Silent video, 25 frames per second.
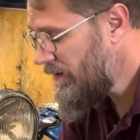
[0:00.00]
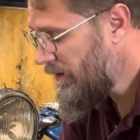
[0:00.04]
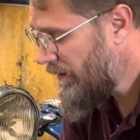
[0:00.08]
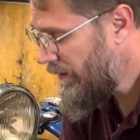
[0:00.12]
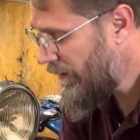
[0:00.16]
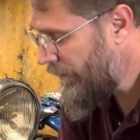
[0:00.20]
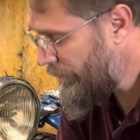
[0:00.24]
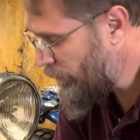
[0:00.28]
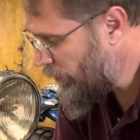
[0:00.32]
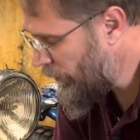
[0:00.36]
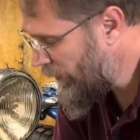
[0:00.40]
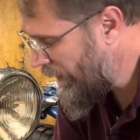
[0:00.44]

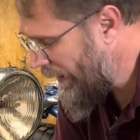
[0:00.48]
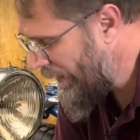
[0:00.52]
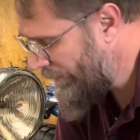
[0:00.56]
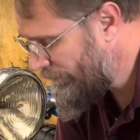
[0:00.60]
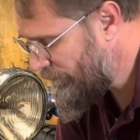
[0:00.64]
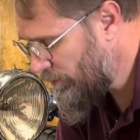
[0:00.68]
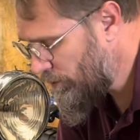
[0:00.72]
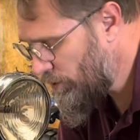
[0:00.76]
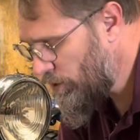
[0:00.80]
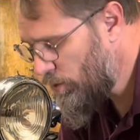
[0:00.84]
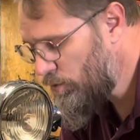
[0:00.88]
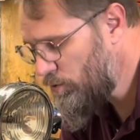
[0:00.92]
I'm going to have
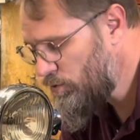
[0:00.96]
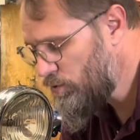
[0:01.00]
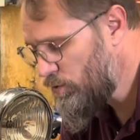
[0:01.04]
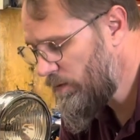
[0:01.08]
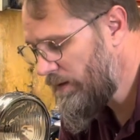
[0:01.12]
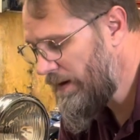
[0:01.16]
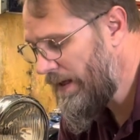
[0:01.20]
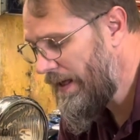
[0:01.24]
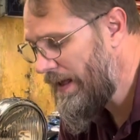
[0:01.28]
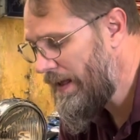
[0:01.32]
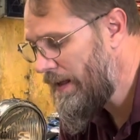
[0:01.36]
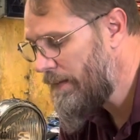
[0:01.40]
to go to
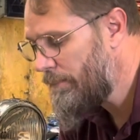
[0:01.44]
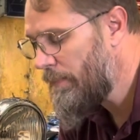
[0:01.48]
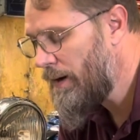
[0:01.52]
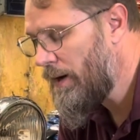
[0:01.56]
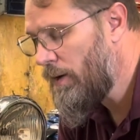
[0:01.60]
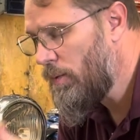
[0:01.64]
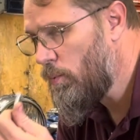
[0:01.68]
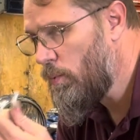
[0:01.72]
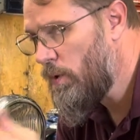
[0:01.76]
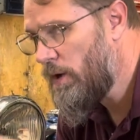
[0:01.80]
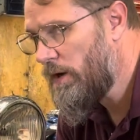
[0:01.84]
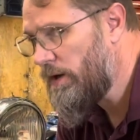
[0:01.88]
an 8 by
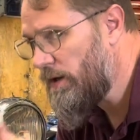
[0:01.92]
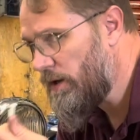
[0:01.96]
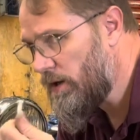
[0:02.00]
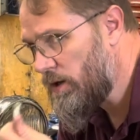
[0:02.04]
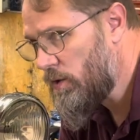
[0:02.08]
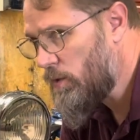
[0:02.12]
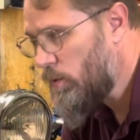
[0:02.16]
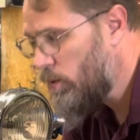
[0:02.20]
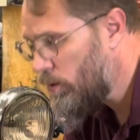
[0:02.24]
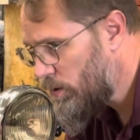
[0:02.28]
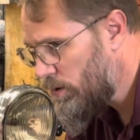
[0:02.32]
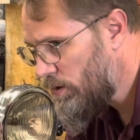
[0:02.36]
1
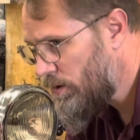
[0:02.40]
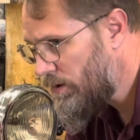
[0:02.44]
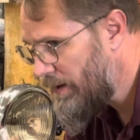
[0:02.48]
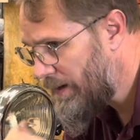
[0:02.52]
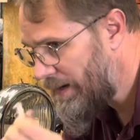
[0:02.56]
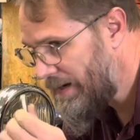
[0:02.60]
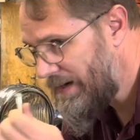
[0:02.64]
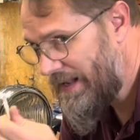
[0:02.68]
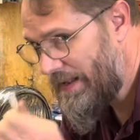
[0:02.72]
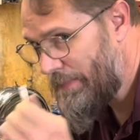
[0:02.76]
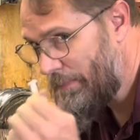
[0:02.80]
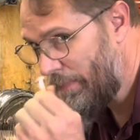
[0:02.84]
1/4,
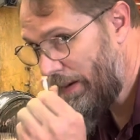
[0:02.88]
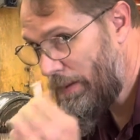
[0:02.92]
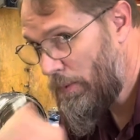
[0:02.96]
not an 8 by